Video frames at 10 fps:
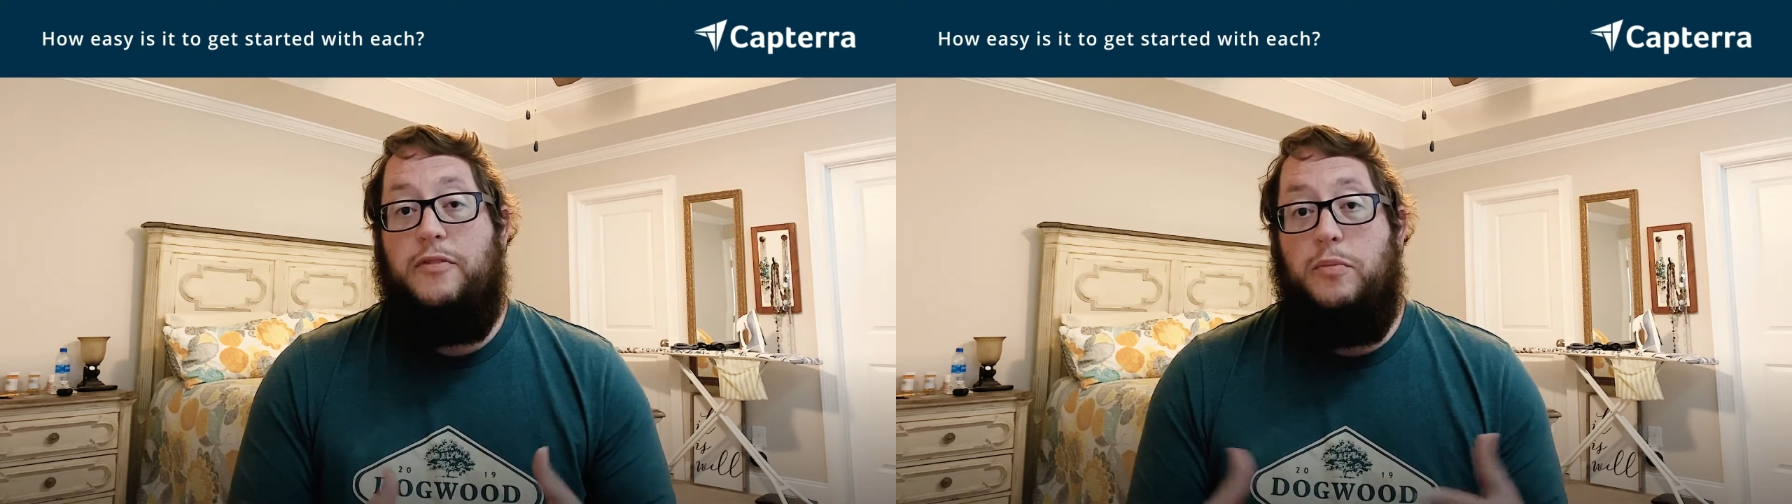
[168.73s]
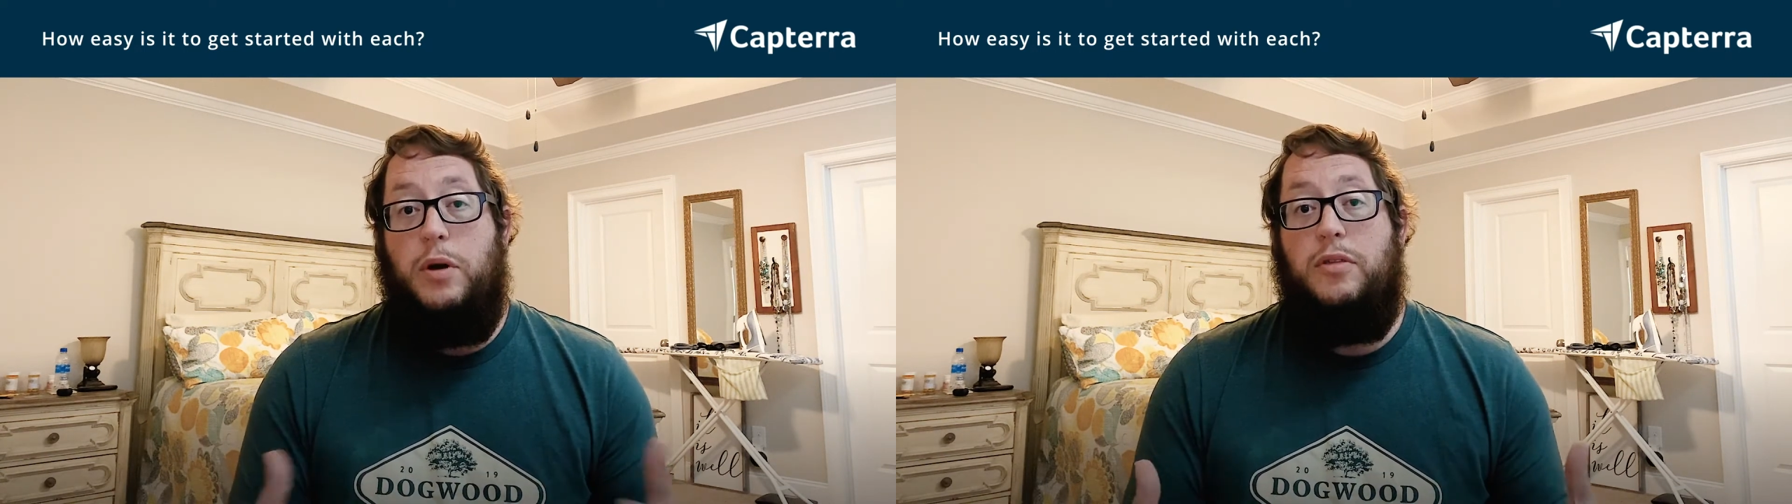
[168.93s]

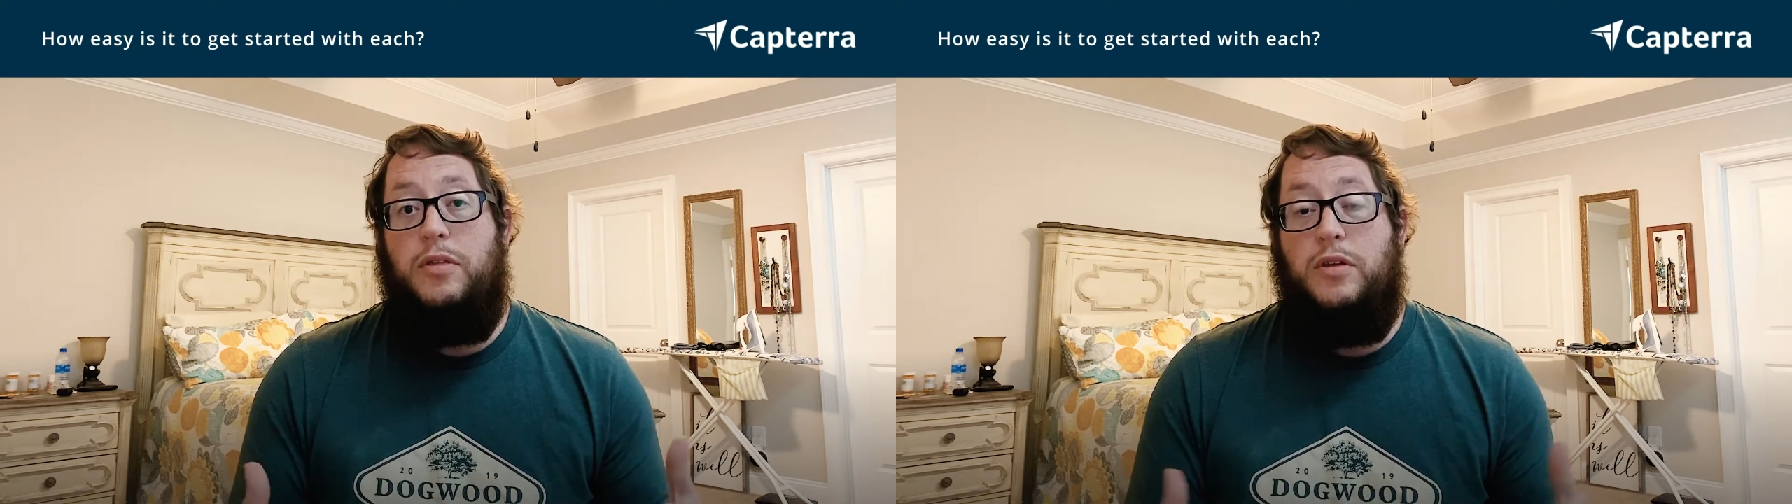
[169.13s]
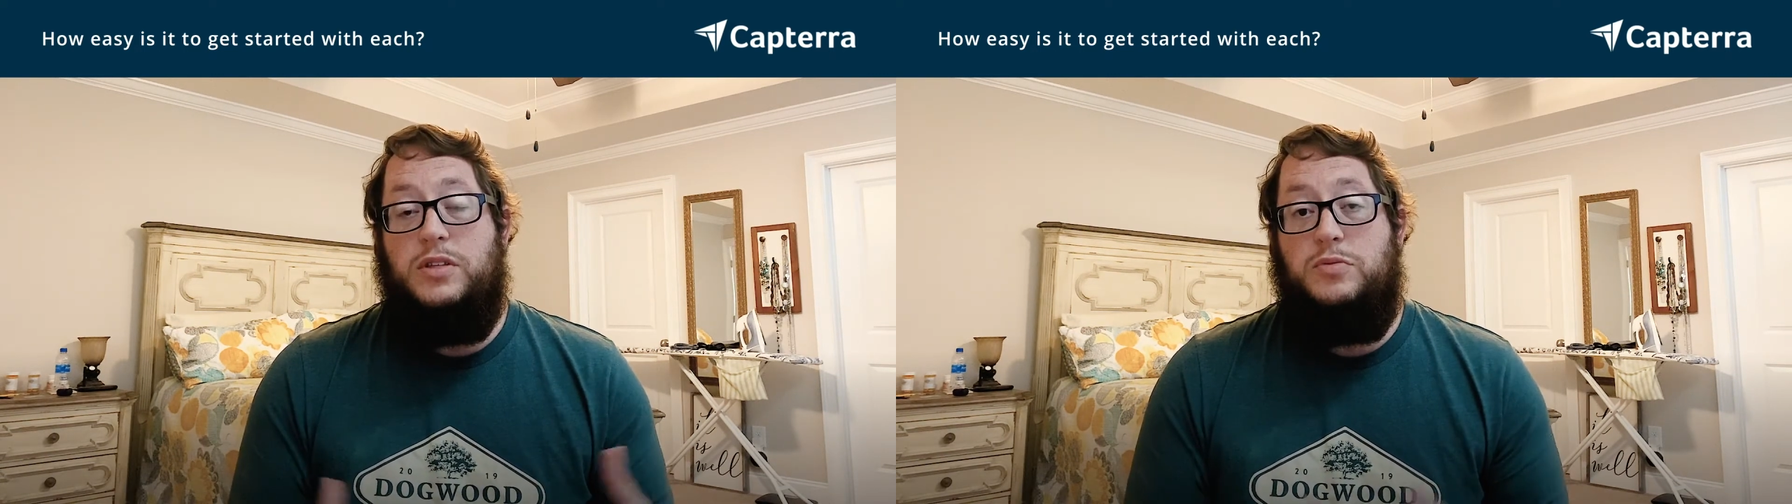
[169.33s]
for both of
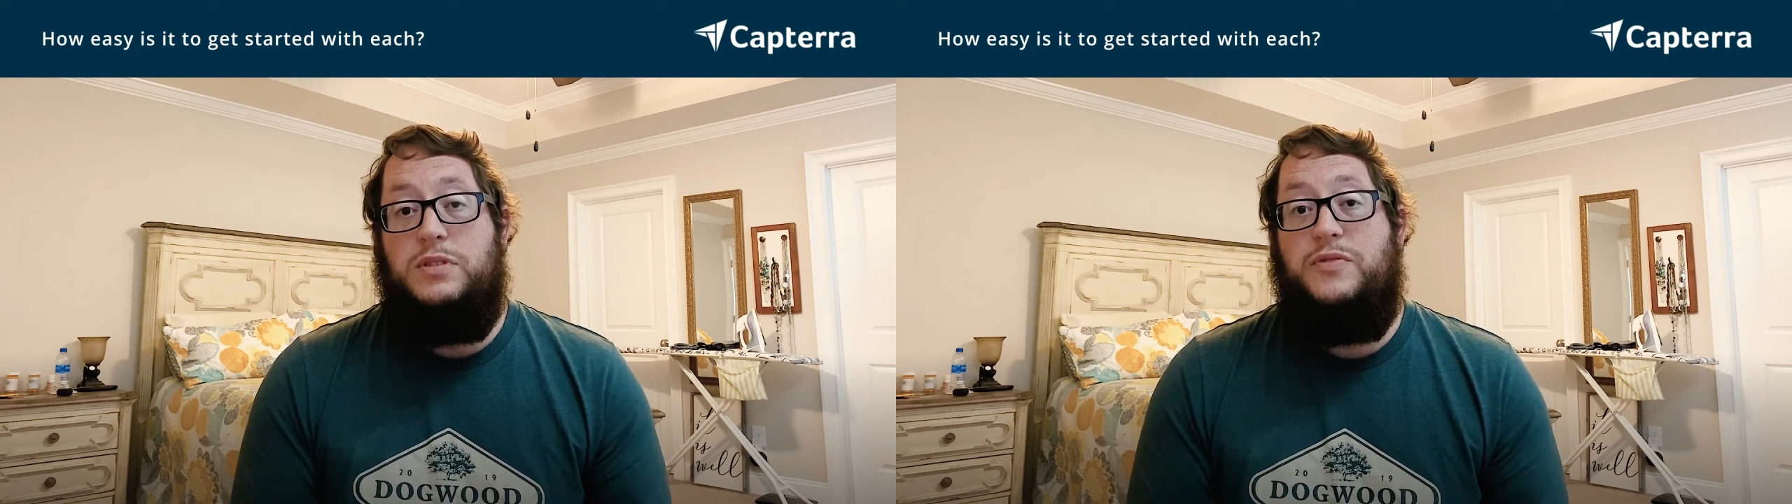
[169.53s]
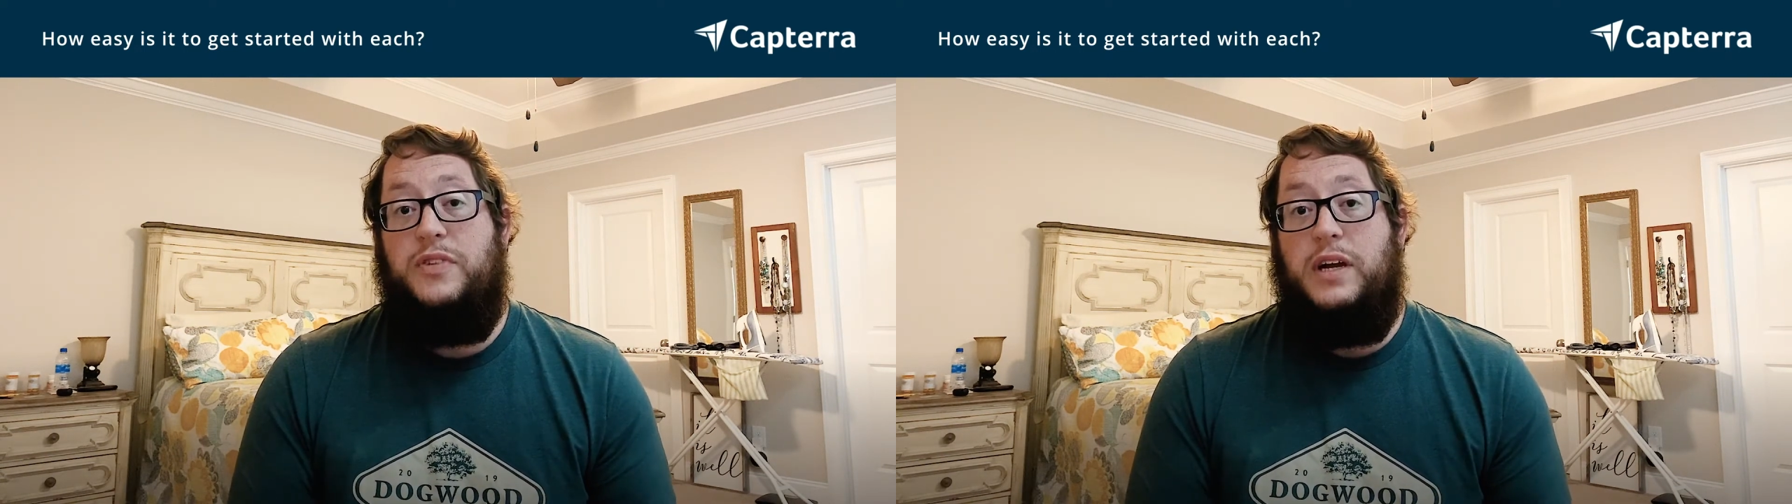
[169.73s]
those
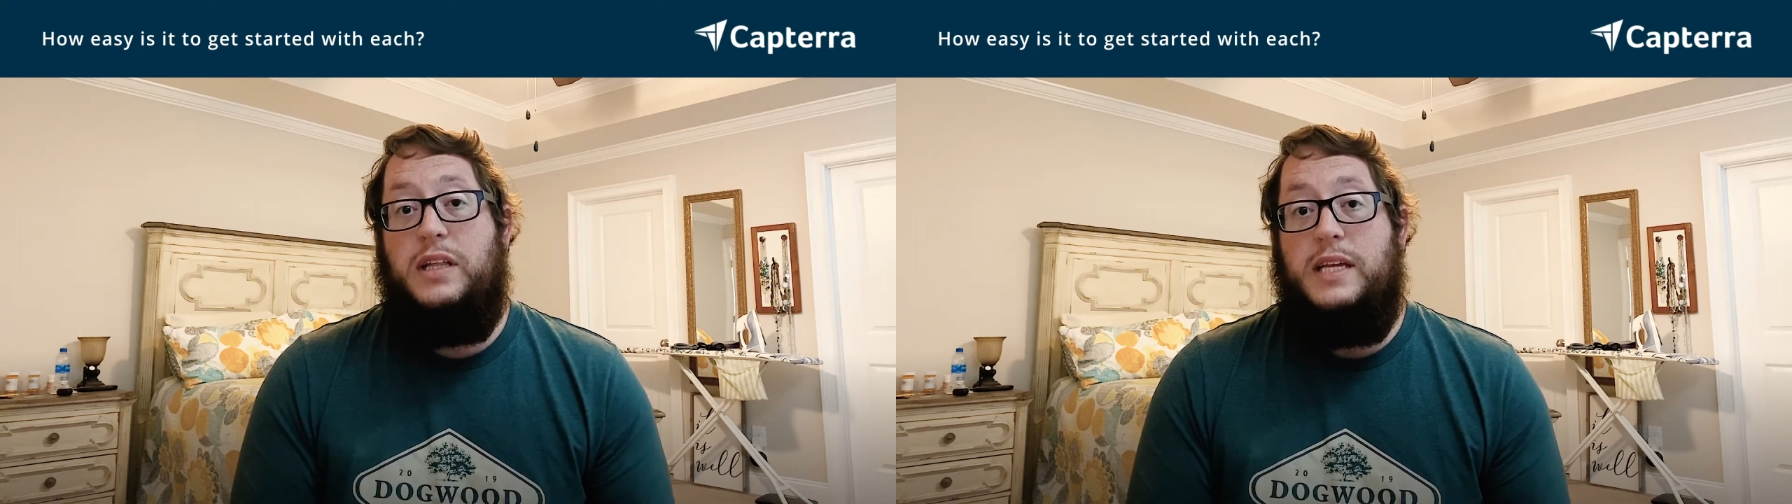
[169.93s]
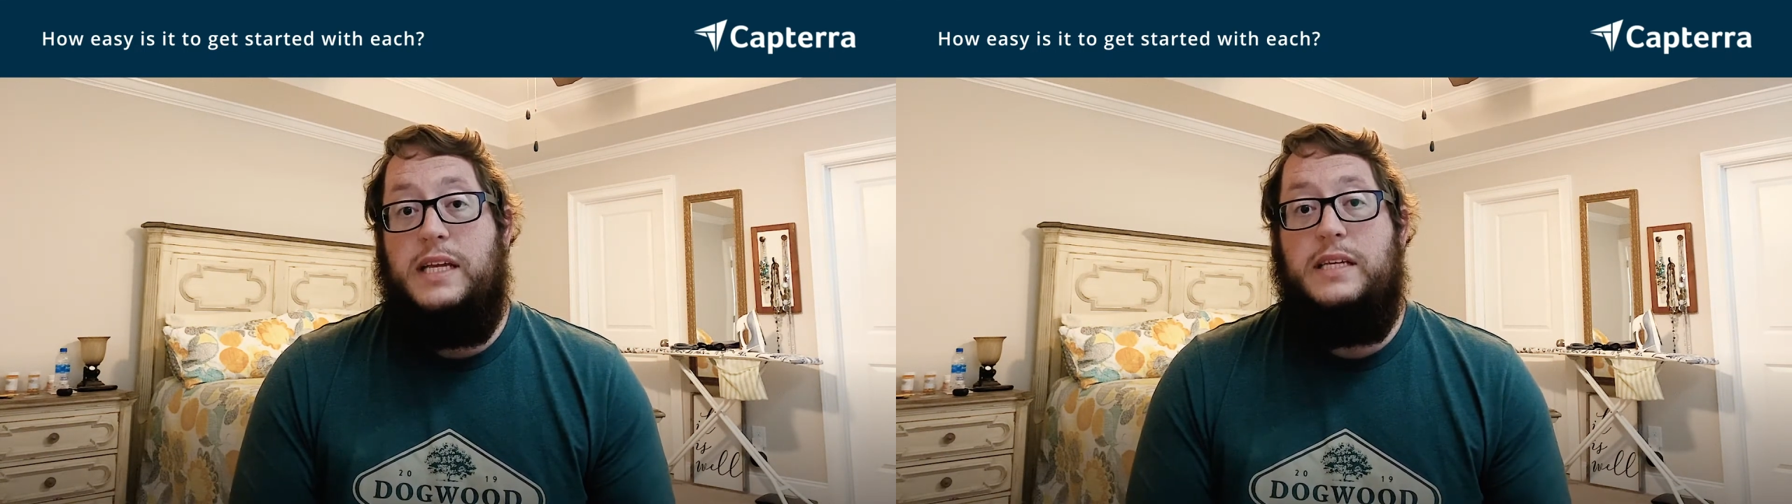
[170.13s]
was
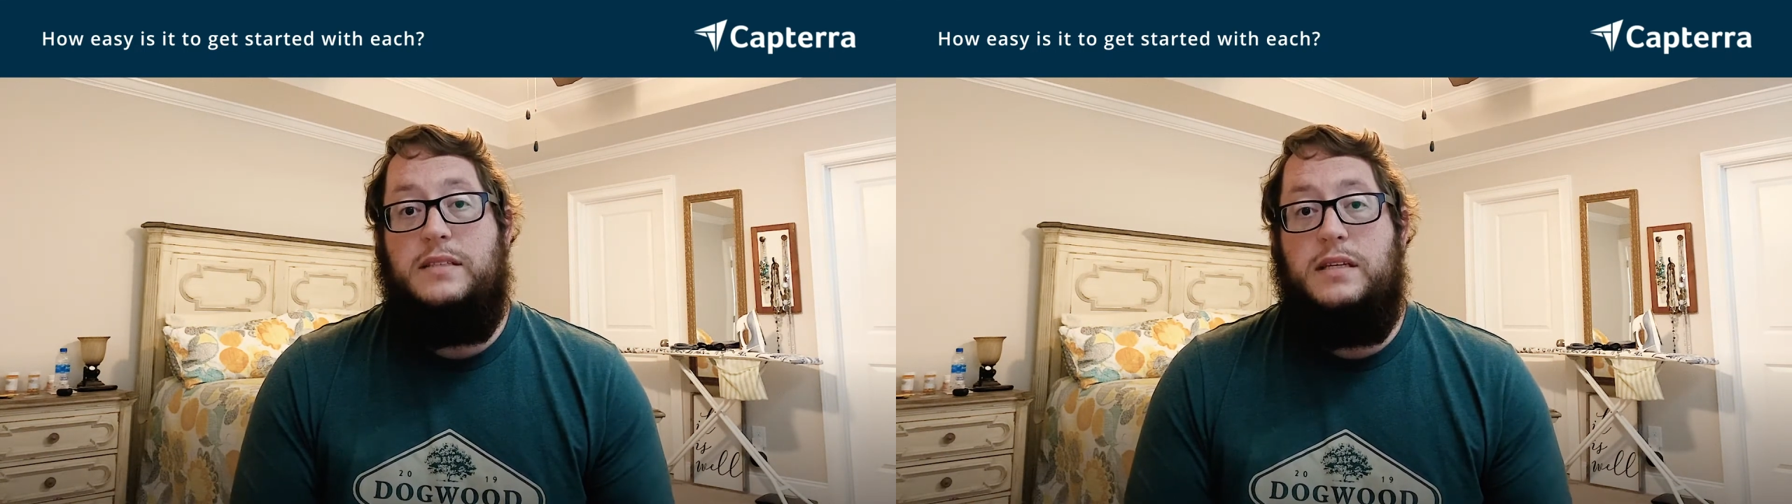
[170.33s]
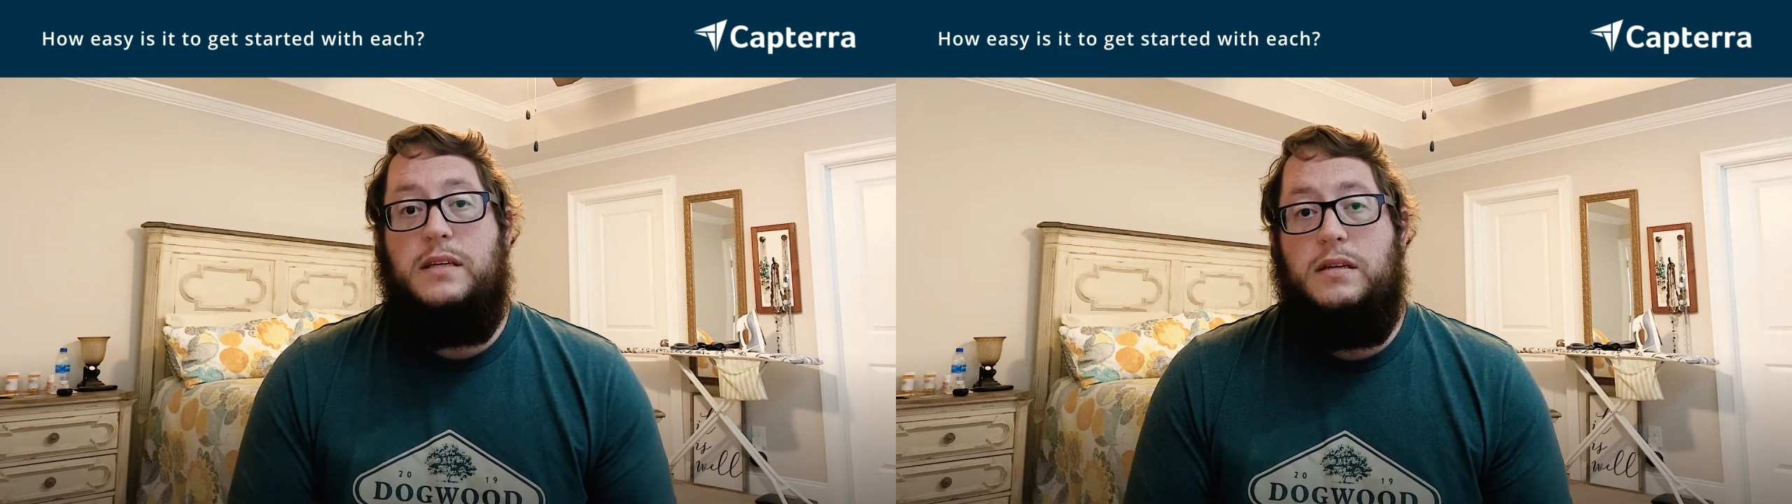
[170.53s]
fairly
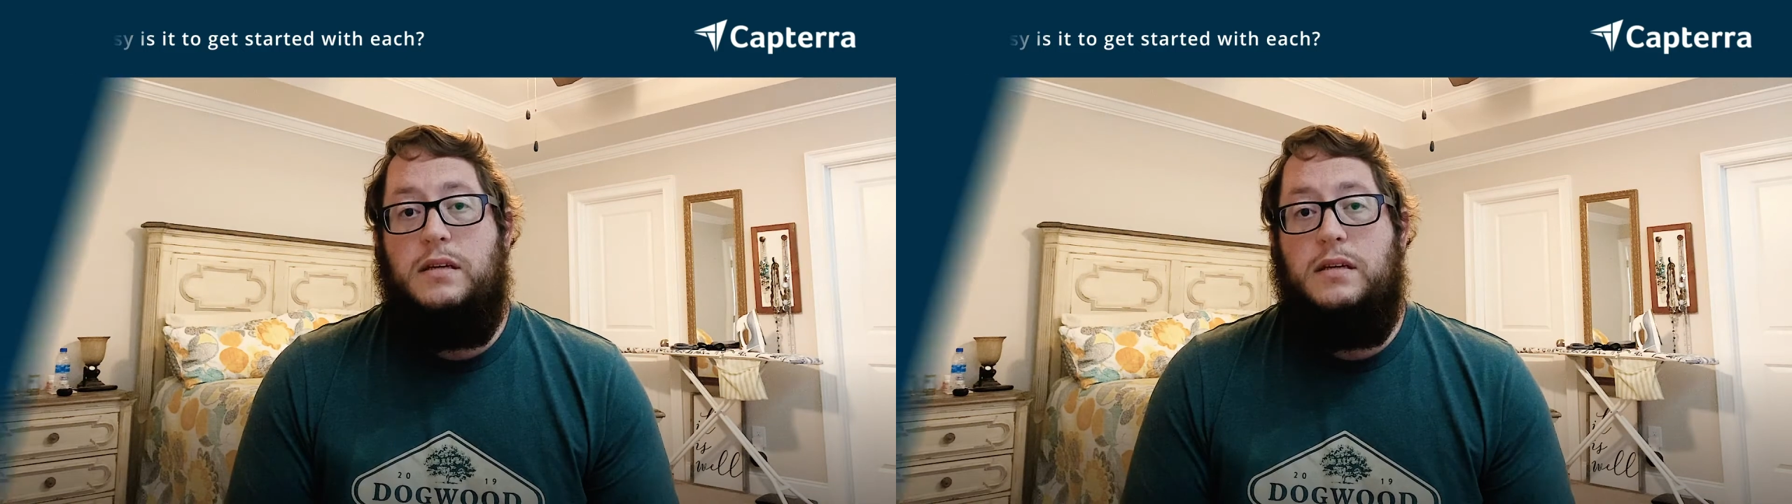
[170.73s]
easy.